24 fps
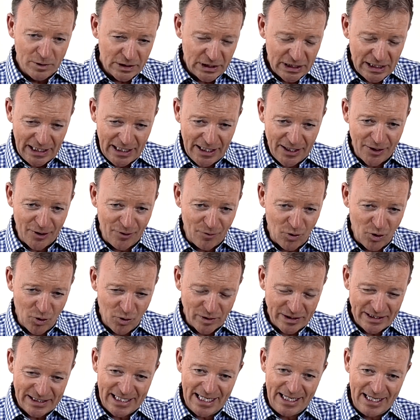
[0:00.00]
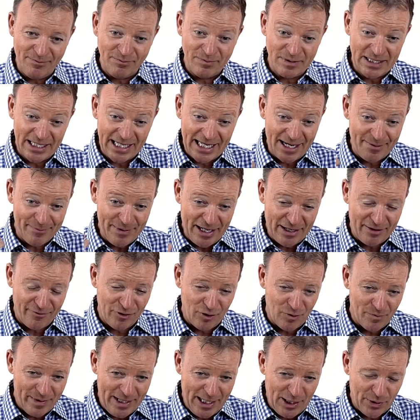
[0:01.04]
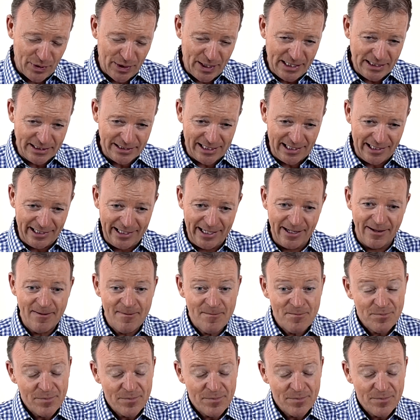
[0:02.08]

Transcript: to you or seem to come out of your mouth easily.